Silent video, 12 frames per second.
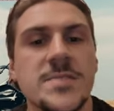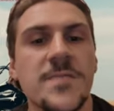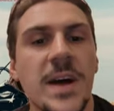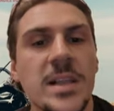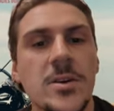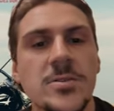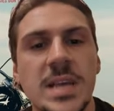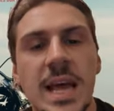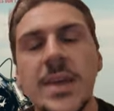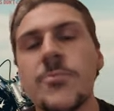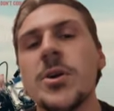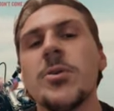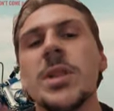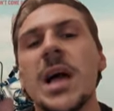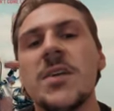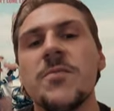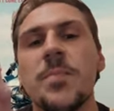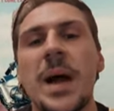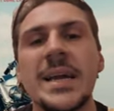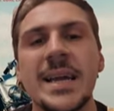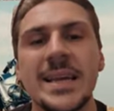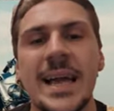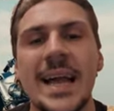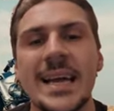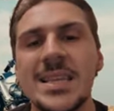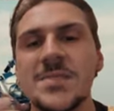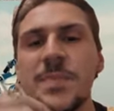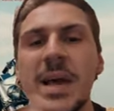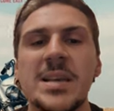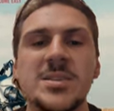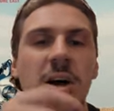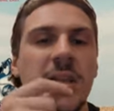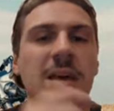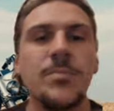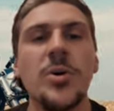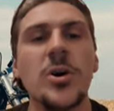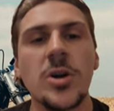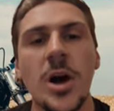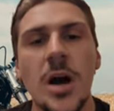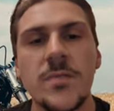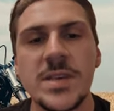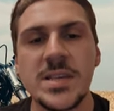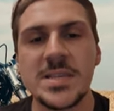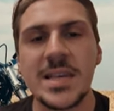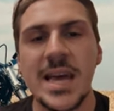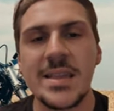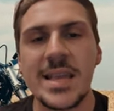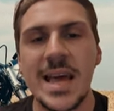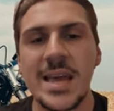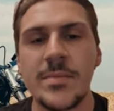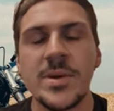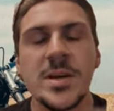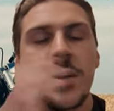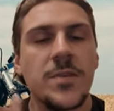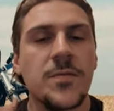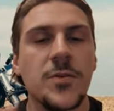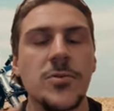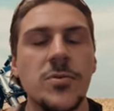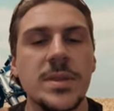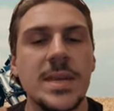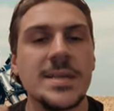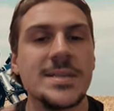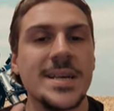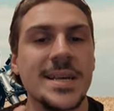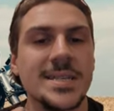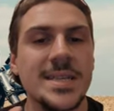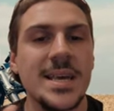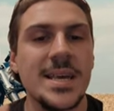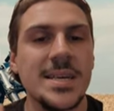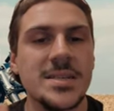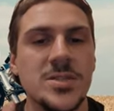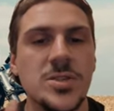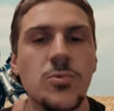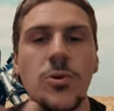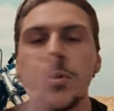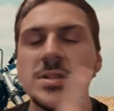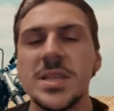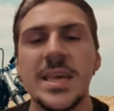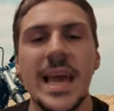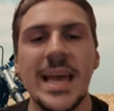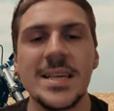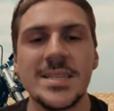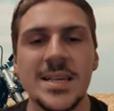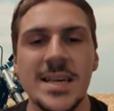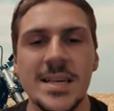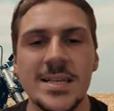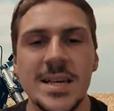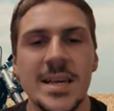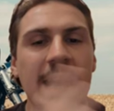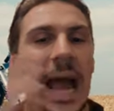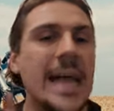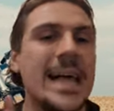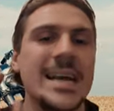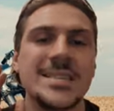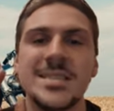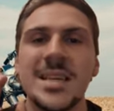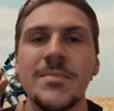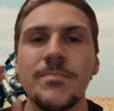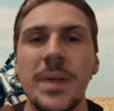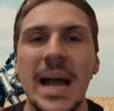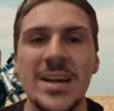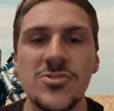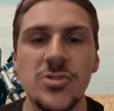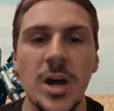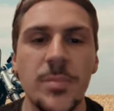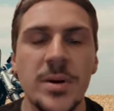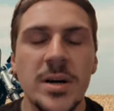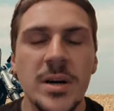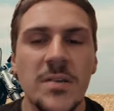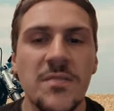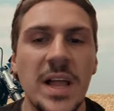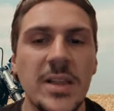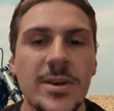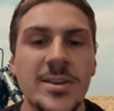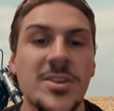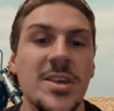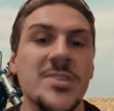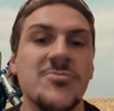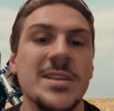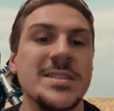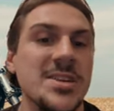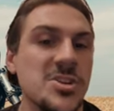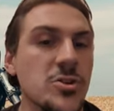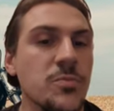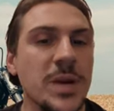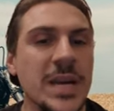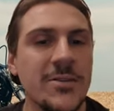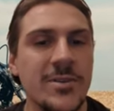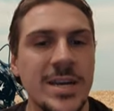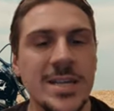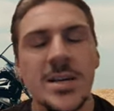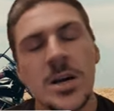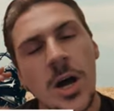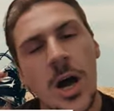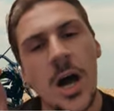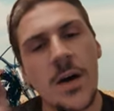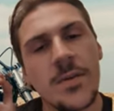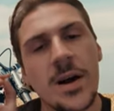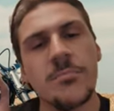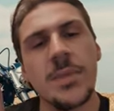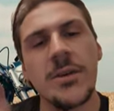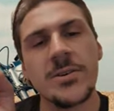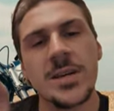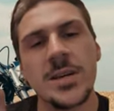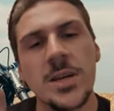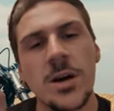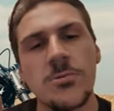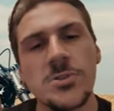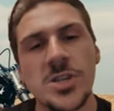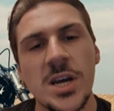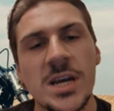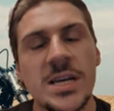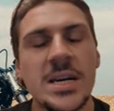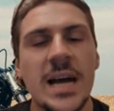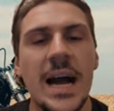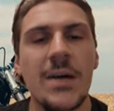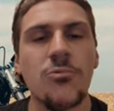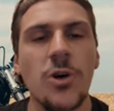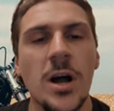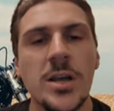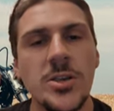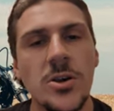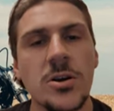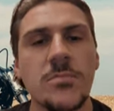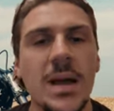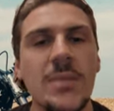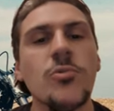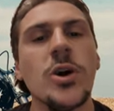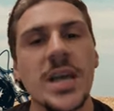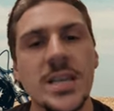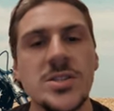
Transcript: It follows a real-life biker gang and is based on a book of the same name through the 60s towards the 80s and acts as a backdrop following the transitional period of American culture and what young men were